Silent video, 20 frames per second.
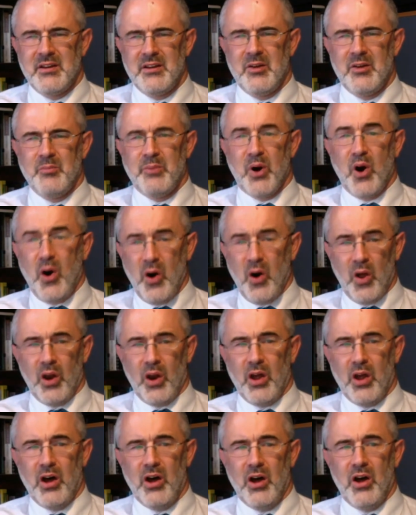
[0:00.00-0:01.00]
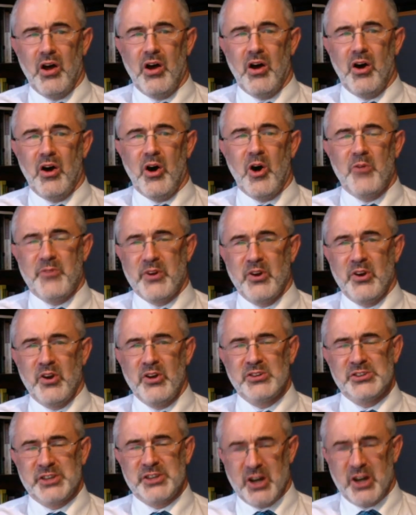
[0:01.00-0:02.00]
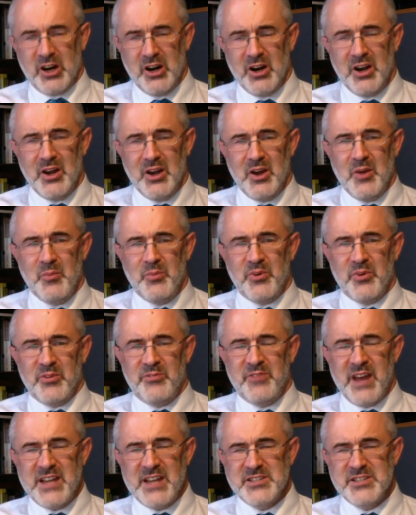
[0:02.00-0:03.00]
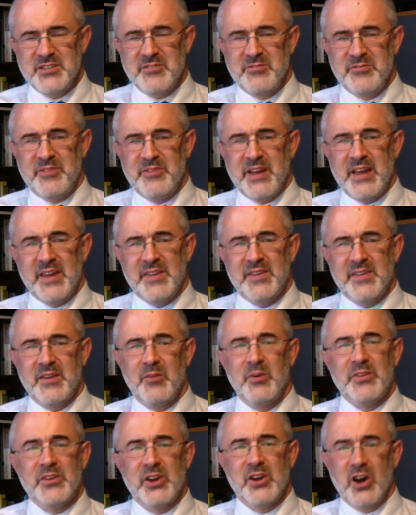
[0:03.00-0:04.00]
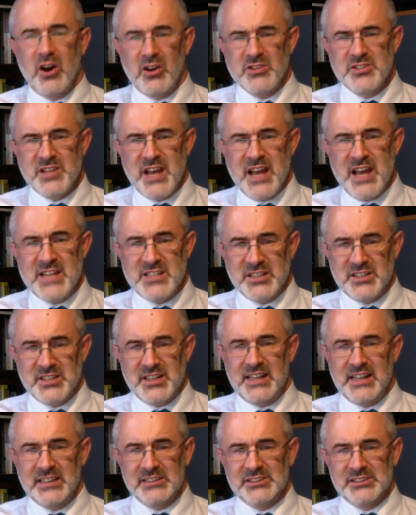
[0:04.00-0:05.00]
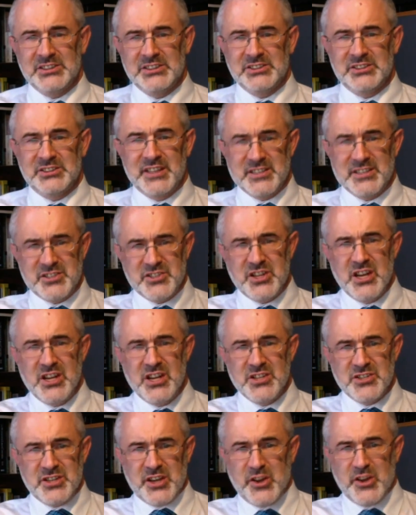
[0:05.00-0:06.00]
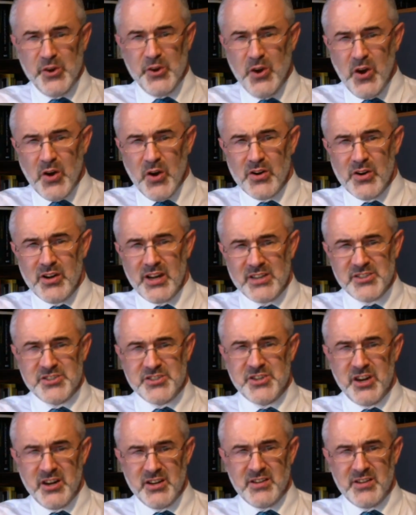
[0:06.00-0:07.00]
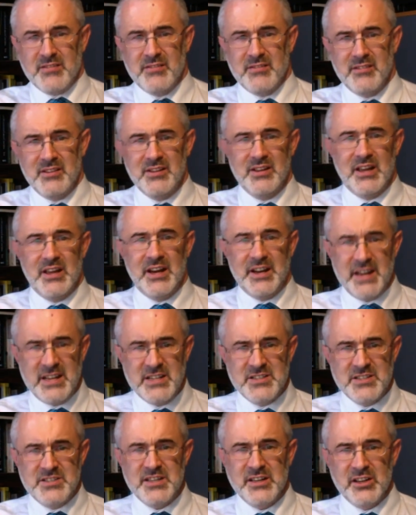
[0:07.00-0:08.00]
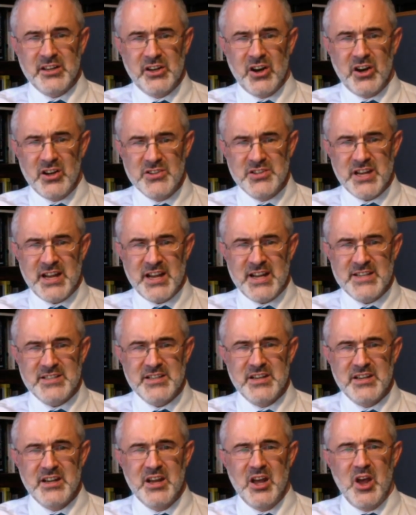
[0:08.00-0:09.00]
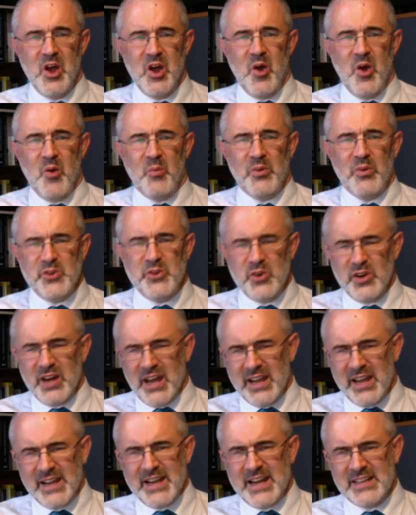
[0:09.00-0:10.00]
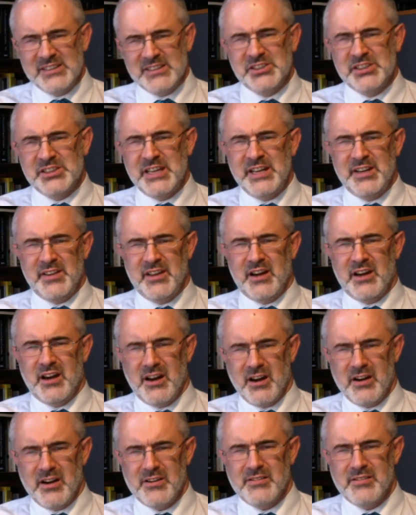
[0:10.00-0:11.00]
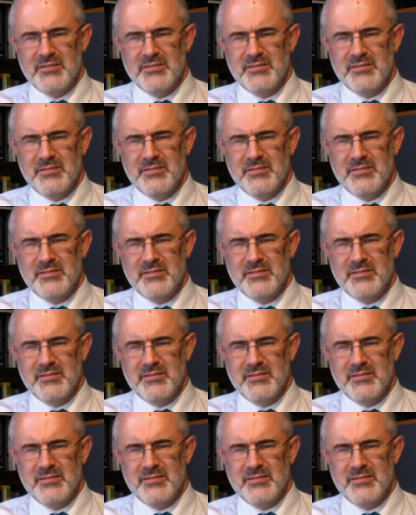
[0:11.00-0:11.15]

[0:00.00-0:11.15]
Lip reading: Paul often looks at our profession of faith with God's eyes and tells us that it's secure and certain, and it is in God's eyes. But you and I can't see to the heart.